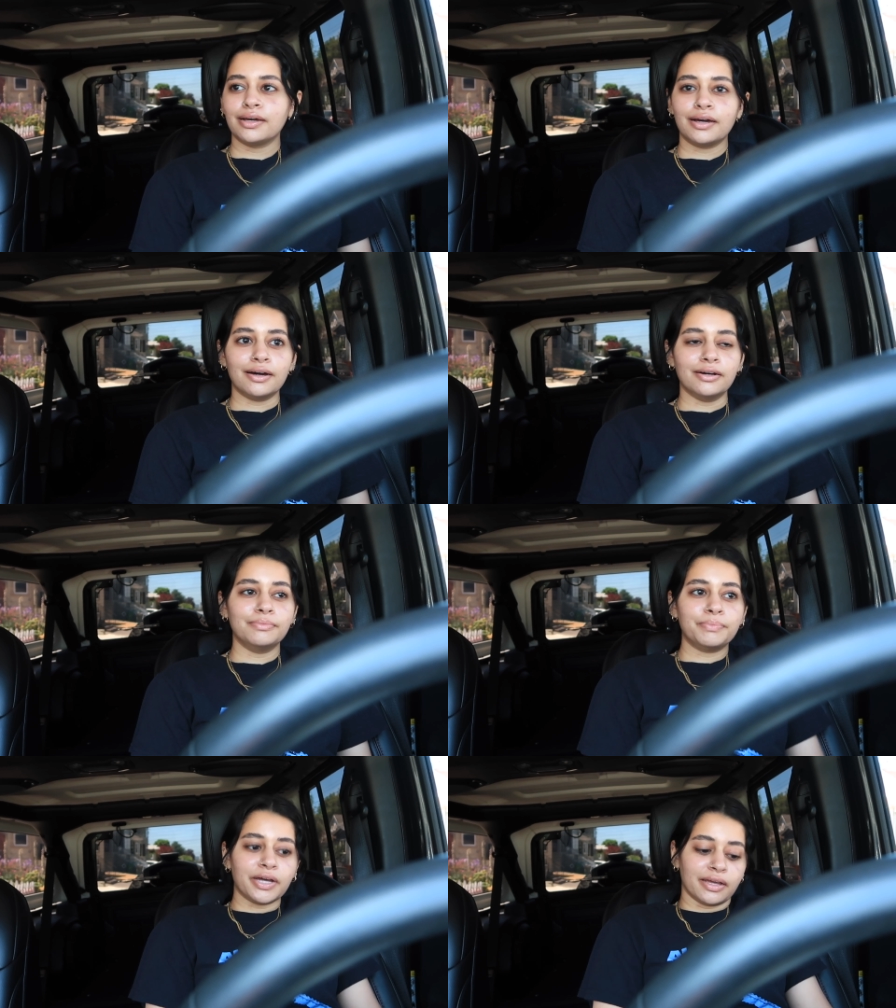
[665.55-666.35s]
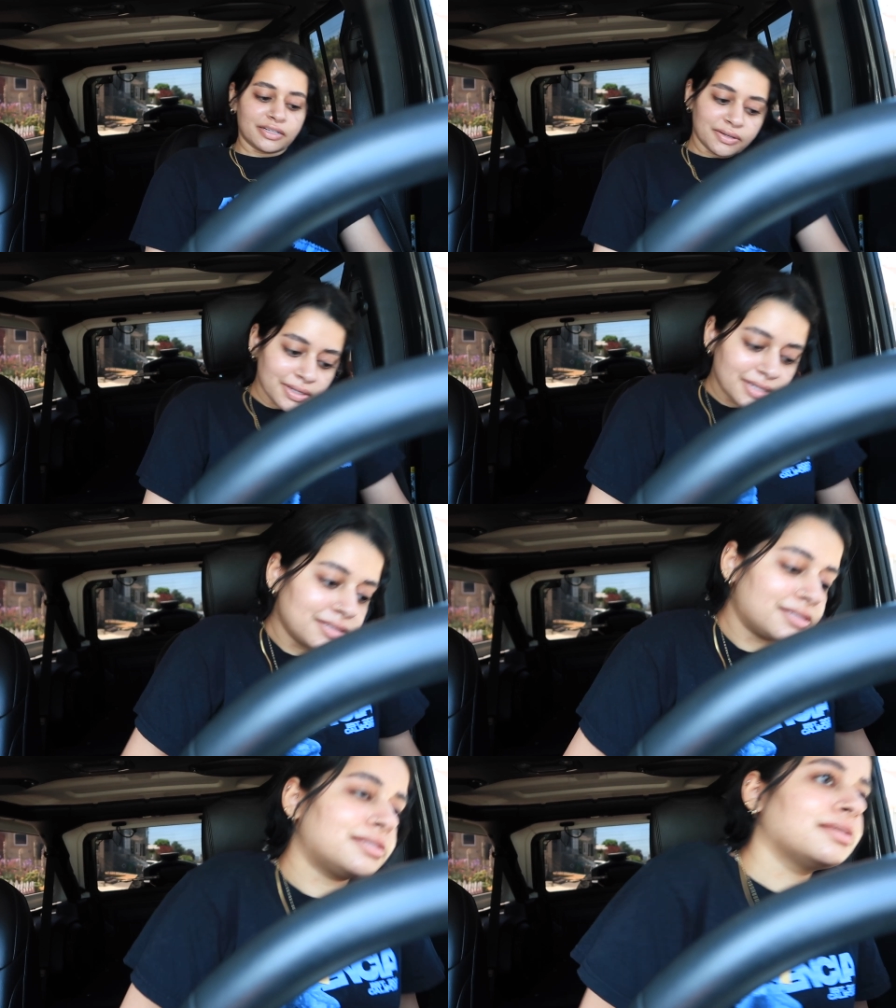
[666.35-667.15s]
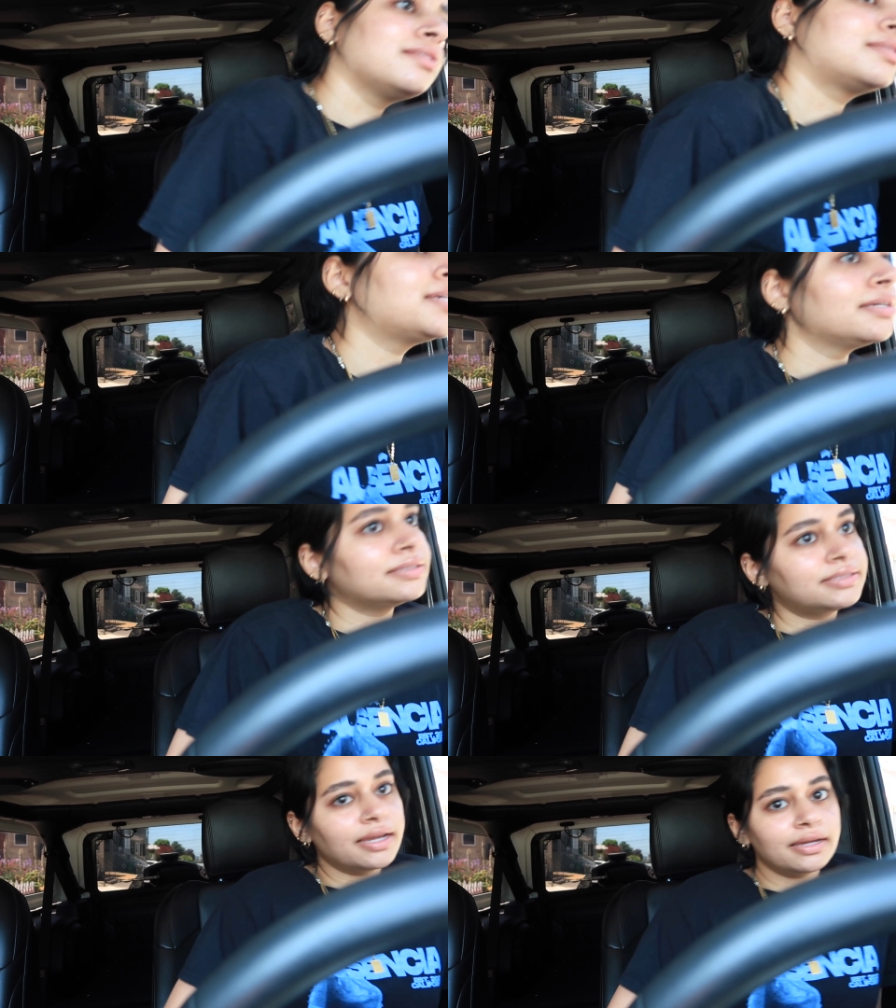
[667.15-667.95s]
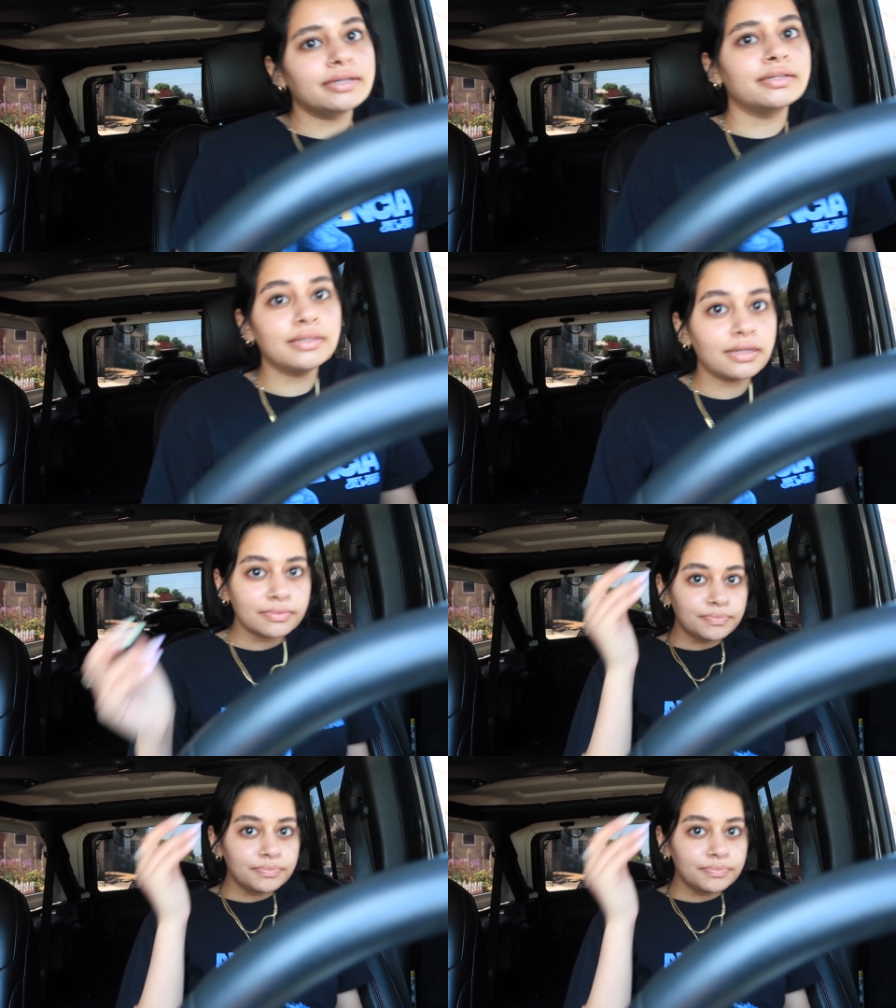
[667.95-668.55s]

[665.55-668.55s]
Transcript: Um, but anyways, today,